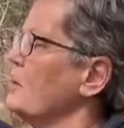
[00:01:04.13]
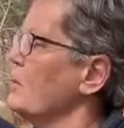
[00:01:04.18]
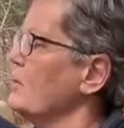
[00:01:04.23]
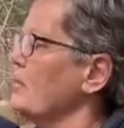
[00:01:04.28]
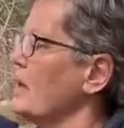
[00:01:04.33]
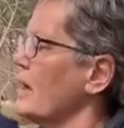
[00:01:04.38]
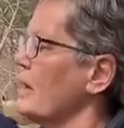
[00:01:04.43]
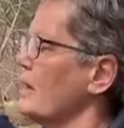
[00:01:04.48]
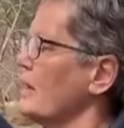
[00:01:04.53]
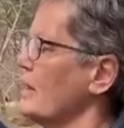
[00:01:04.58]

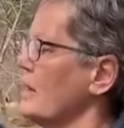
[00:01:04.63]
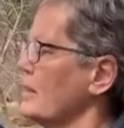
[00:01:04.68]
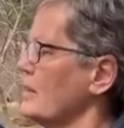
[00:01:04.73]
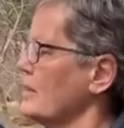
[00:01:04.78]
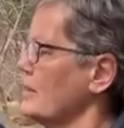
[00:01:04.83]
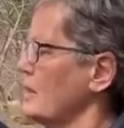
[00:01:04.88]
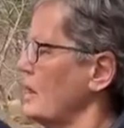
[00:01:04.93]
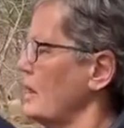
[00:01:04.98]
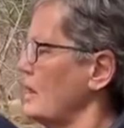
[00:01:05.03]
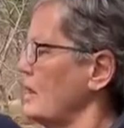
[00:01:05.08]
got an
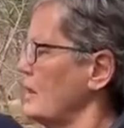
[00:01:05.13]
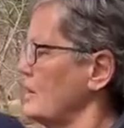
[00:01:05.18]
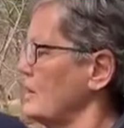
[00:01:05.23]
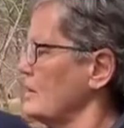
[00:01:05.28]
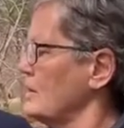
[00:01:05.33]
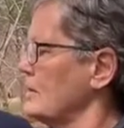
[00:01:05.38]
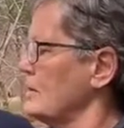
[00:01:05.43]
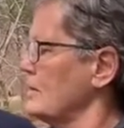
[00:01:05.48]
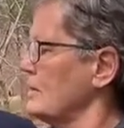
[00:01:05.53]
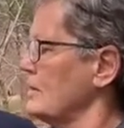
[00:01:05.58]
uh,
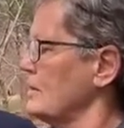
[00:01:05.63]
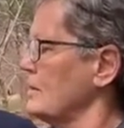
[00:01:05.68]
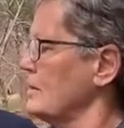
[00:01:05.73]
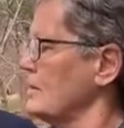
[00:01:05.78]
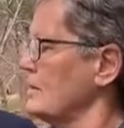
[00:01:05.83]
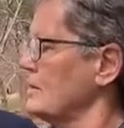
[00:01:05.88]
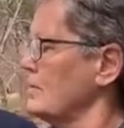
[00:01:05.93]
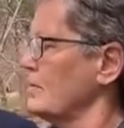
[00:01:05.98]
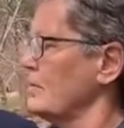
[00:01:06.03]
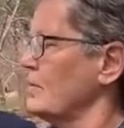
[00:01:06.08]

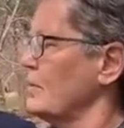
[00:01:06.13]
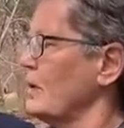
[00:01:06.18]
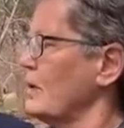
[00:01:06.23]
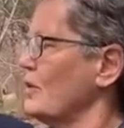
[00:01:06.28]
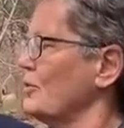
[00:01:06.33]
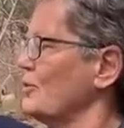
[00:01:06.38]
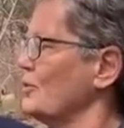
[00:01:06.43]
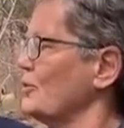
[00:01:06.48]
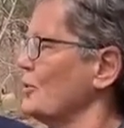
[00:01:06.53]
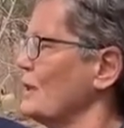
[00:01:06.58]

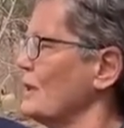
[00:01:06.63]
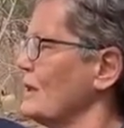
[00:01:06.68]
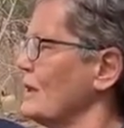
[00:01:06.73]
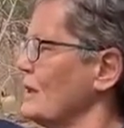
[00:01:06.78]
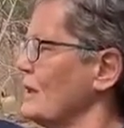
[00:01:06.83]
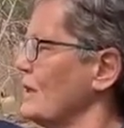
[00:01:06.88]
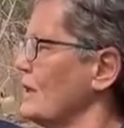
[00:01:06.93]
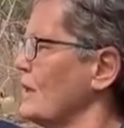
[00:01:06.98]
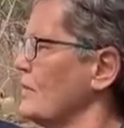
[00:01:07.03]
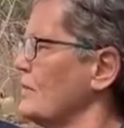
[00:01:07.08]
a drill
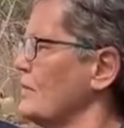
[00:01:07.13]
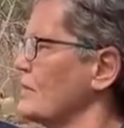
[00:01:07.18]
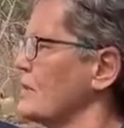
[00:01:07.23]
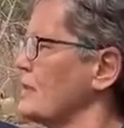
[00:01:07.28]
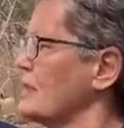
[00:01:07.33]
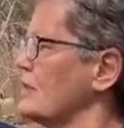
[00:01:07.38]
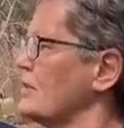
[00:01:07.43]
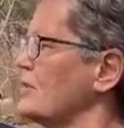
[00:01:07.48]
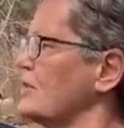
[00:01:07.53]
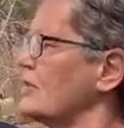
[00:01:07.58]
here. Evan's
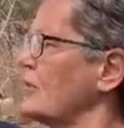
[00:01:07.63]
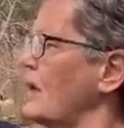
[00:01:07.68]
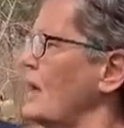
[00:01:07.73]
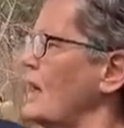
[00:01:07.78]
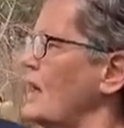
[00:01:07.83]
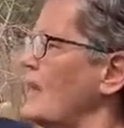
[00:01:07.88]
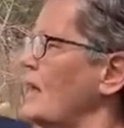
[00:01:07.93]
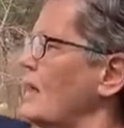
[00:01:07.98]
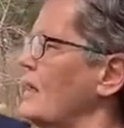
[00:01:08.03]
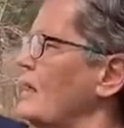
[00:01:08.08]
going to
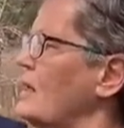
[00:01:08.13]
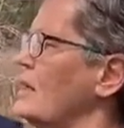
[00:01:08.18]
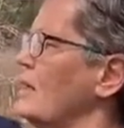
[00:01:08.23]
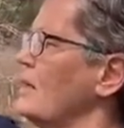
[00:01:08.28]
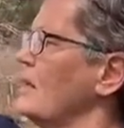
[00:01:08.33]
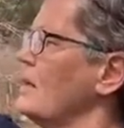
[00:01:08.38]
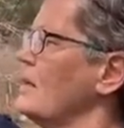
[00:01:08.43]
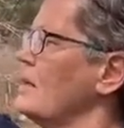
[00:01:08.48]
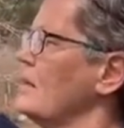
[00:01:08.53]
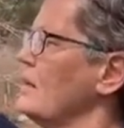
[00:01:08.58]
try
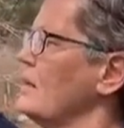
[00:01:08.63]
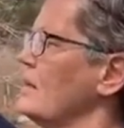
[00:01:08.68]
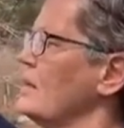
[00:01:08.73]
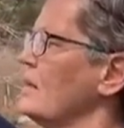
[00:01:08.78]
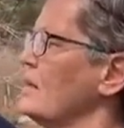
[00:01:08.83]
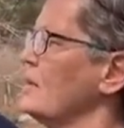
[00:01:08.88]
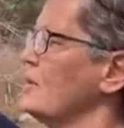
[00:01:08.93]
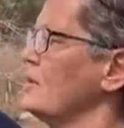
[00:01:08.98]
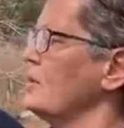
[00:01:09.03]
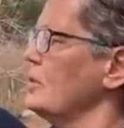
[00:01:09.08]

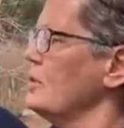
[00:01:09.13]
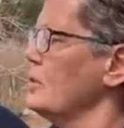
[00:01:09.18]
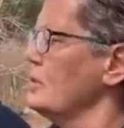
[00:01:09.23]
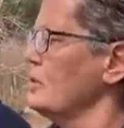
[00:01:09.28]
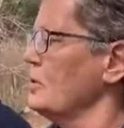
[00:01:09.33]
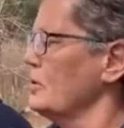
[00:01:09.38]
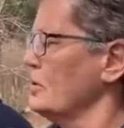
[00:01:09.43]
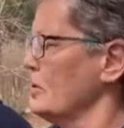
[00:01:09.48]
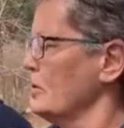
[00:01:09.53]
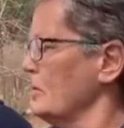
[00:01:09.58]

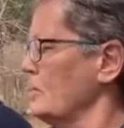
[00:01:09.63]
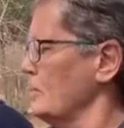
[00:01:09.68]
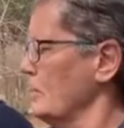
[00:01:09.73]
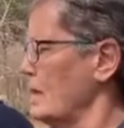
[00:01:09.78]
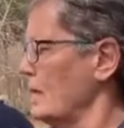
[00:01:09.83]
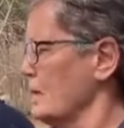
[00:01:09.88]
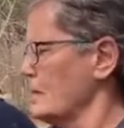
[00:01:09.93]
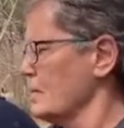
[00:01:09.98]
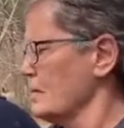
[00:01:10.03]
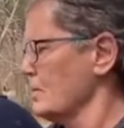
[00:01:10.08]
to
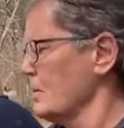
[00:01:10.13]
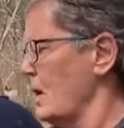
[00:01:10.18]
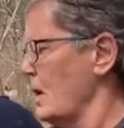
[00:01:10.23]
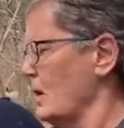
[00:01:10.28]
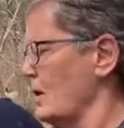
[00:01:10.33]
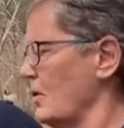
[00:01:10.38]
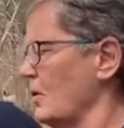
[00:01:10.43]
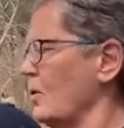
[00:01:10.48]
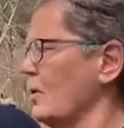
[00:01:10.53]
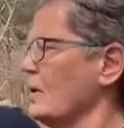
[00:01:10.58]
make a
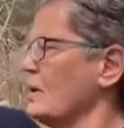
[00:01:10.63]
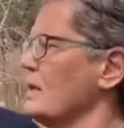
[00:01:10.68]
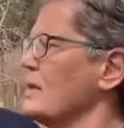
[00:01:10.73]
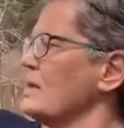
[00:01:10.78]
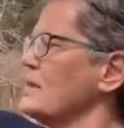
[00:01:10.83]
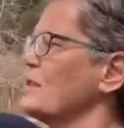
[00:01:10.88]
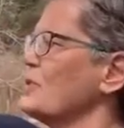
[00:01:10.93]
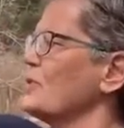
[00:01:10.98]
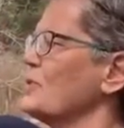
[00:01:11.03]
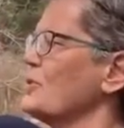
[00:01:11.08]
small hole in
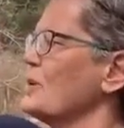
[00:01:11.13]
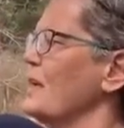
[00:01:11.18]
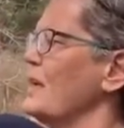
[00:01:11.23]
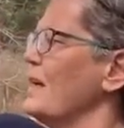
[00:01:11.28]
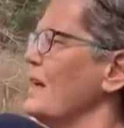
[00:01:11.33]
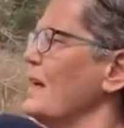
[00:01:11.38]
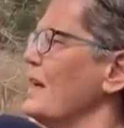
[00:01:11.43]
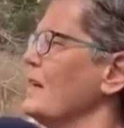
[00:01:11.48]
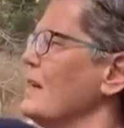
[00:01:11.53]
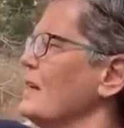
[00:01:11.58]
this
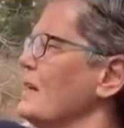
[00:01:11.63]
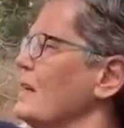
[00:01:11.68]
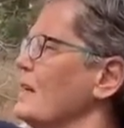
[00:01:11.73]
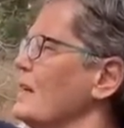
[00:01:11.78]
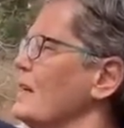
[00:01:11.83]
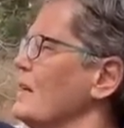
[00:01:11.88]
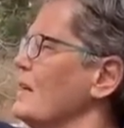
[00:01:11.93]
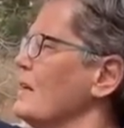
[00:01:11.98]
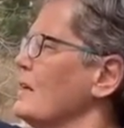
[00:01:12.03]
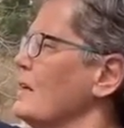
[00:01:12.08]
tree.
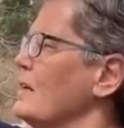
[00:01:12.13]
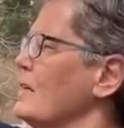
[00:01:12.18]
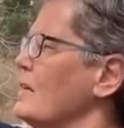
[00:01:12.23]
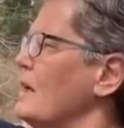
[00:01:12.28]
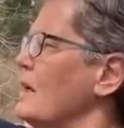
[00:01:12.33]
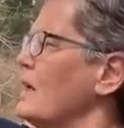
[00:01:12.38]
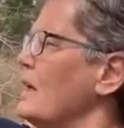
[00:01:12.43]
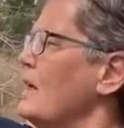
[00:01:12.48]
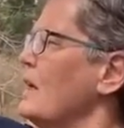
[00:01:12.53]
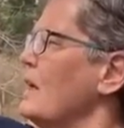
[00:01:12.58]

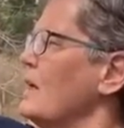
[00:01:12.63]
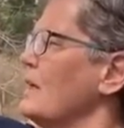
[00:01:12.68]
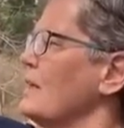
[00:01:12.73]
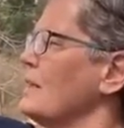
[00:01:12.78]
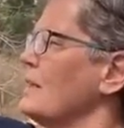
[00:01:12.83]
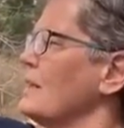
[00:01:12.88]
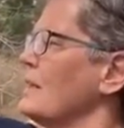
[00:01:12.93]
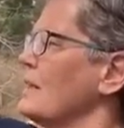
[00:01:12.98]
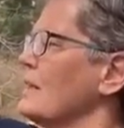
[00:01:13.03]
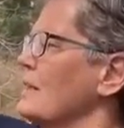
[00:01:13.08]
Ready?
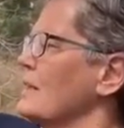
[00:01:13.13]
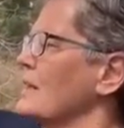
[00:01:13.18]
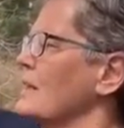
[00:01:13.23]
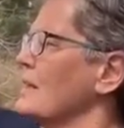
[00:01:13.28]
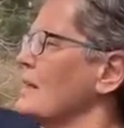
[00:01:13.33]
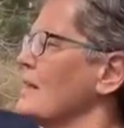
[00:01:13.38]
Mm -hmm.